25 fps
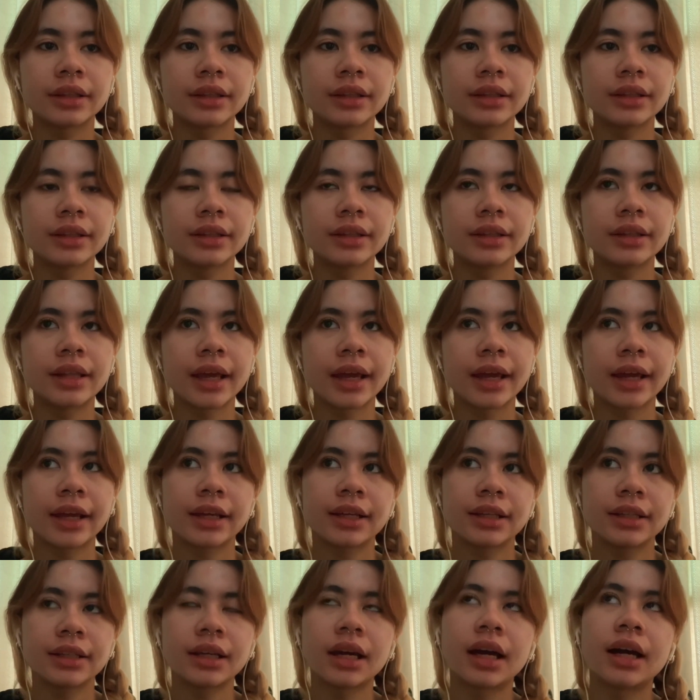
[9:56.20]

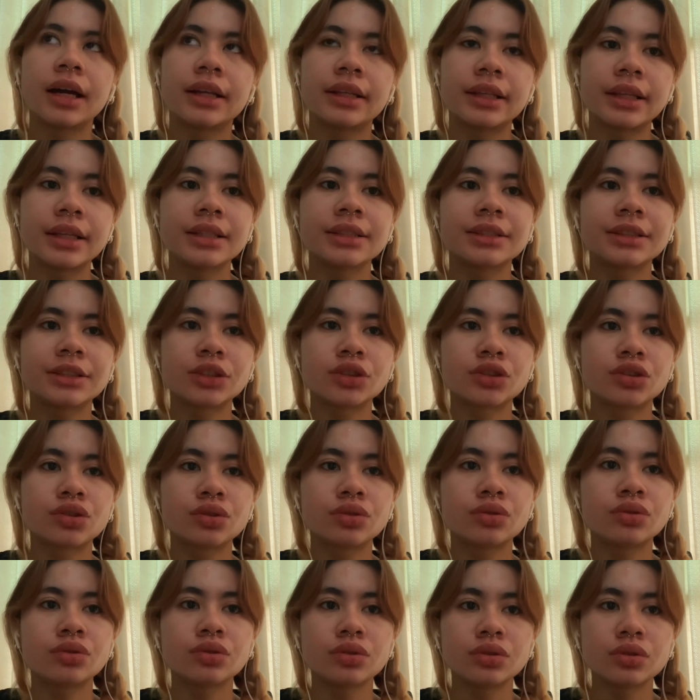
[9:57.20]
These
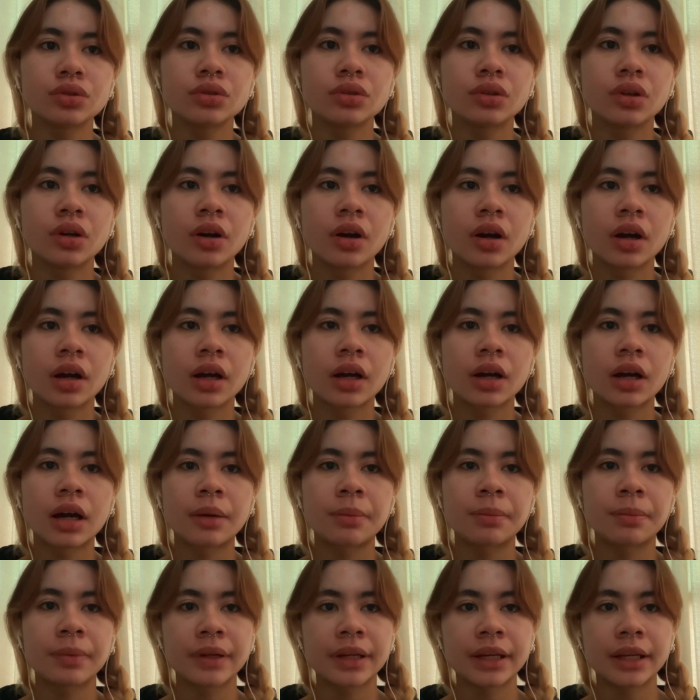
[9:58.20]
two
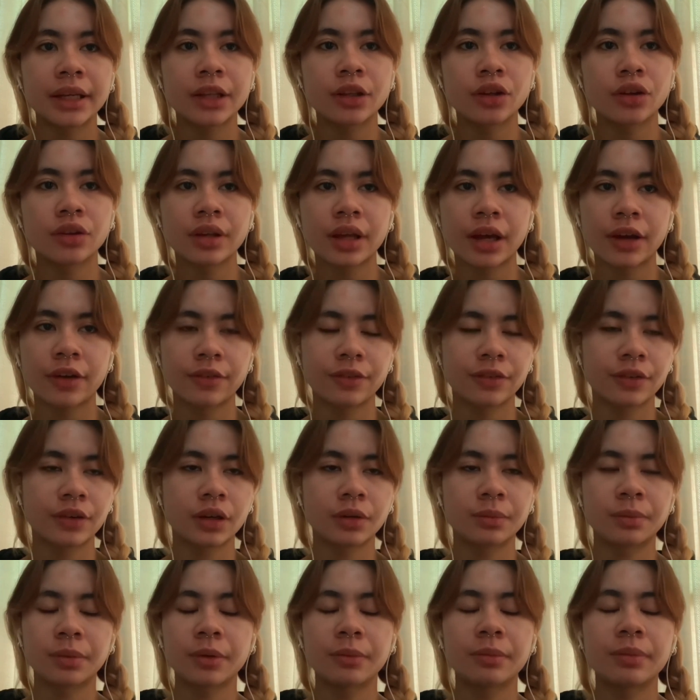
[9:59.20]
company don't have
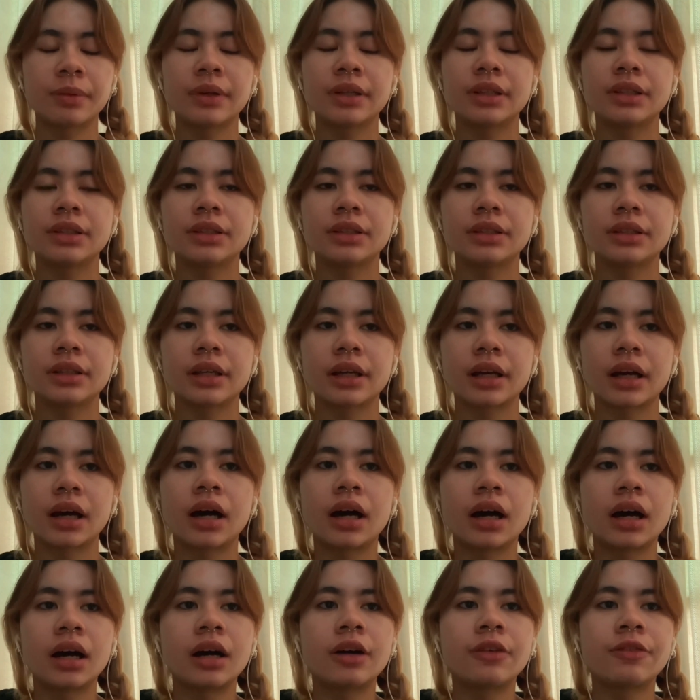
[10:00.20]
comparable
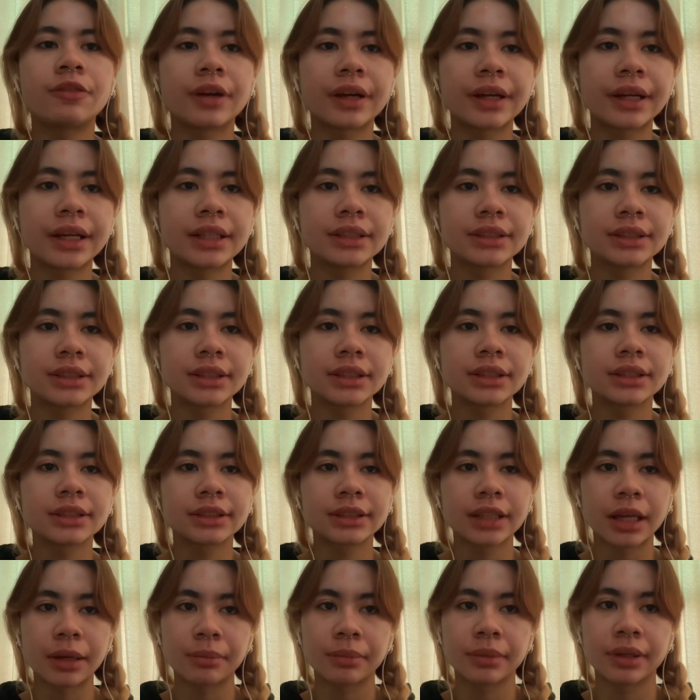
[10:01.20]
financial
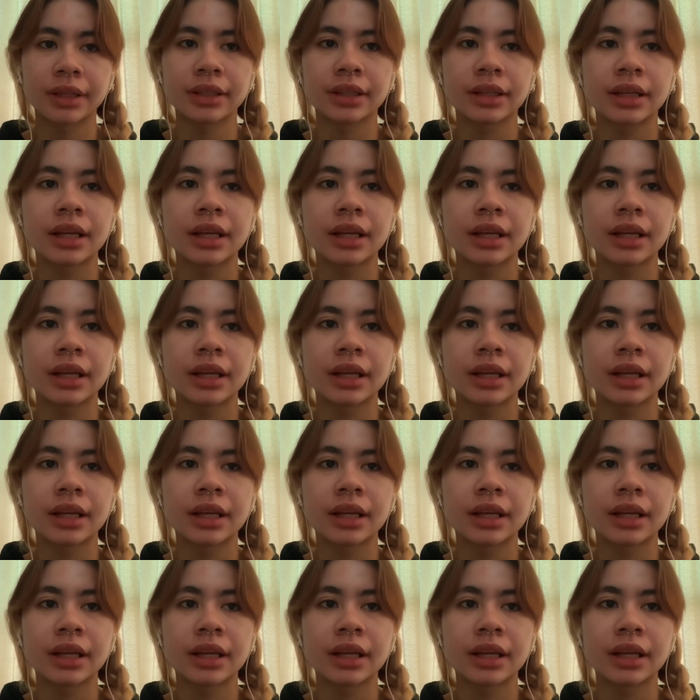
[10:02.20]
statement.